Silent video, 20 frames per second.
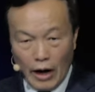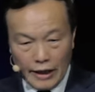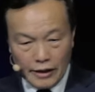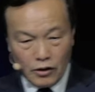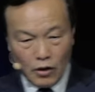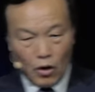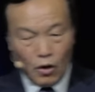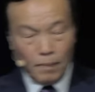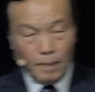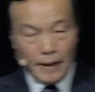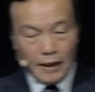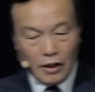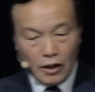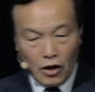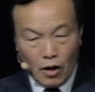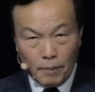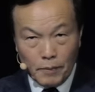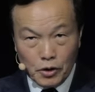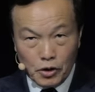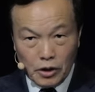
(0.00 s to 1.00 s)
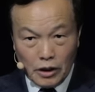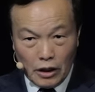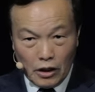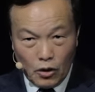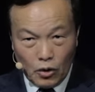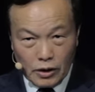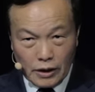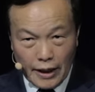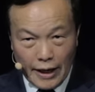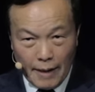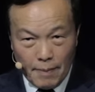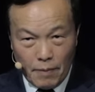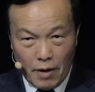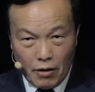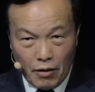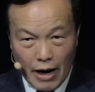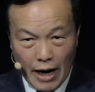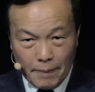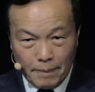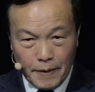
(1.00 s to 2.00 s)
I opened the computer and look at the
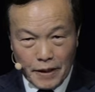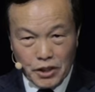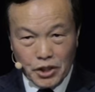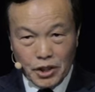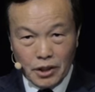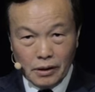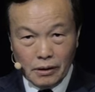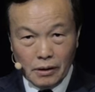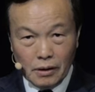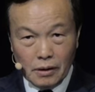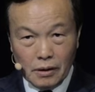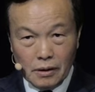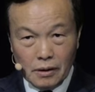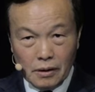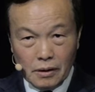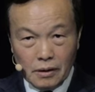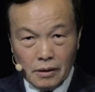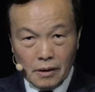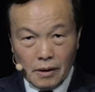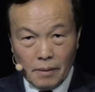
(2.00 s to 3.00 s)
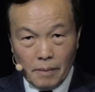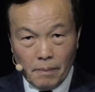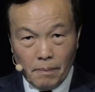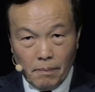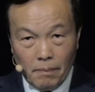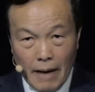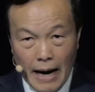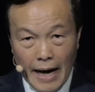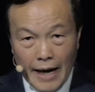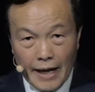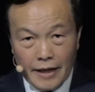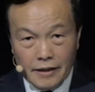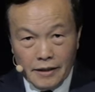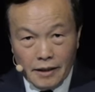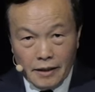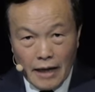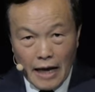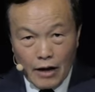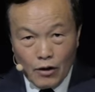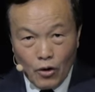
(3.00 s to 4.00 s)
MRI picture, my
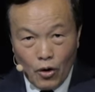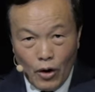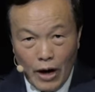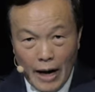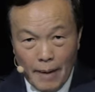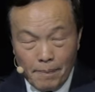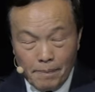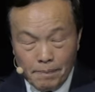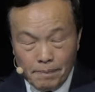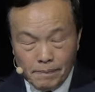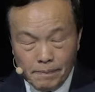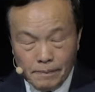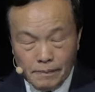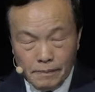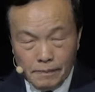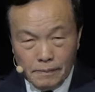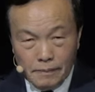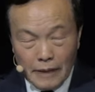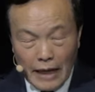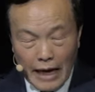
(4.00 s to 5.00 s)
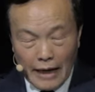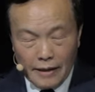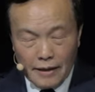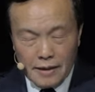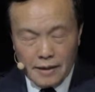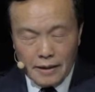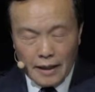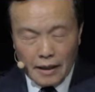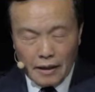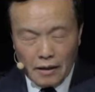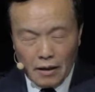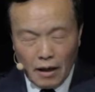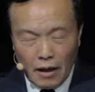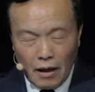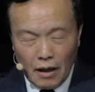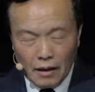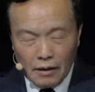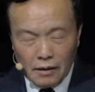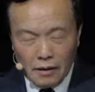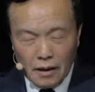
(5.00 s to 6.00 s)
antenna go up and I say,
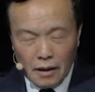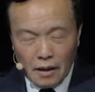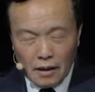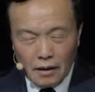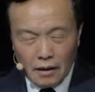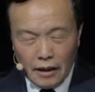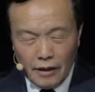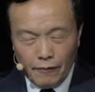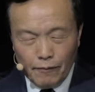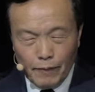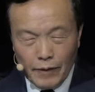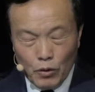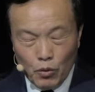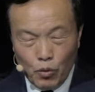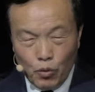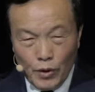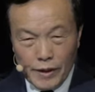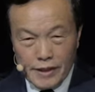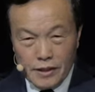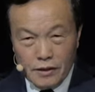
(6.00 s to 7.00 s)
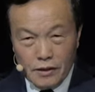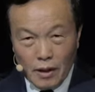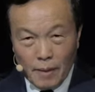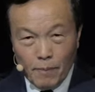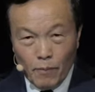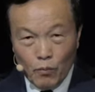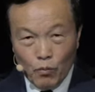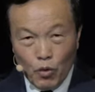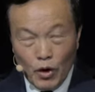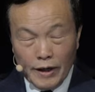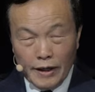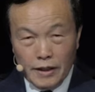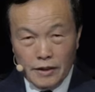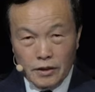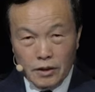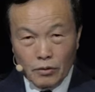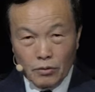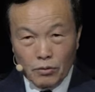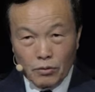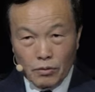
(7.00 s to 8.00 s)
God, give me wisdom, what is
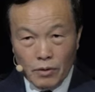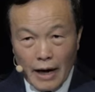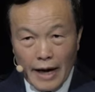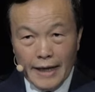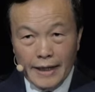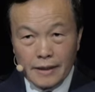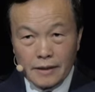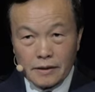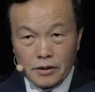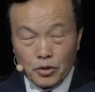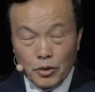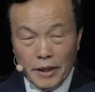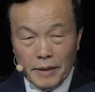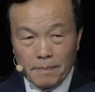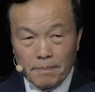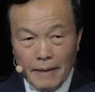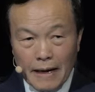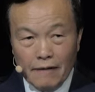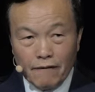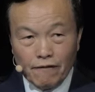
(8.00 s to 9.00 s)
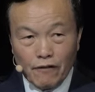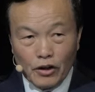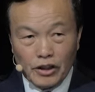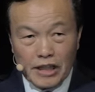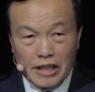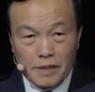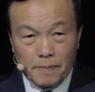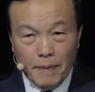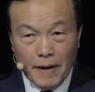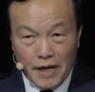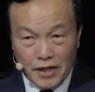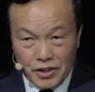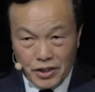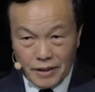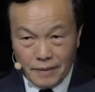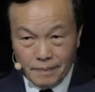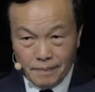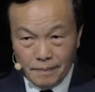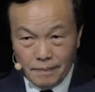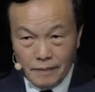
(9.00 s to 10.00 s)
the right treatment for this
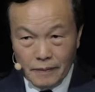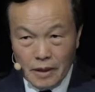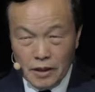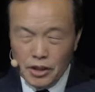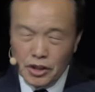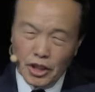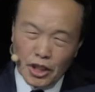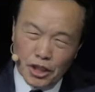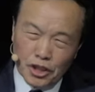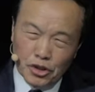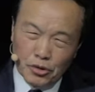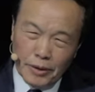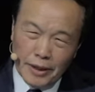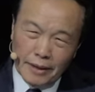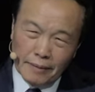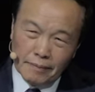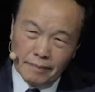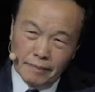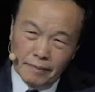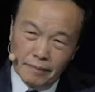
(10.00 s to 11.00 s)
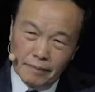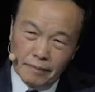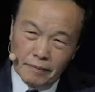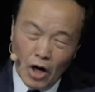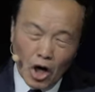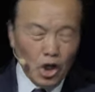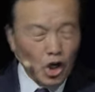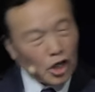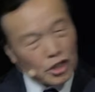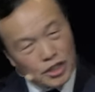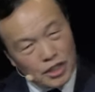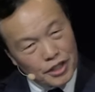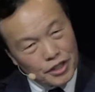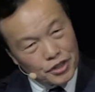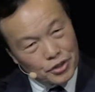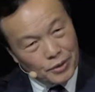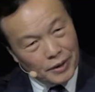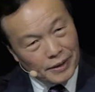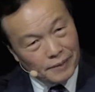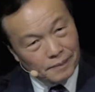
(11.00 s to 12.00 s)
patient? Surgery or not
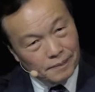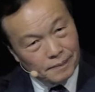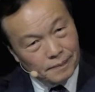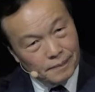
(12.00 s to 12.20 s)
surgery?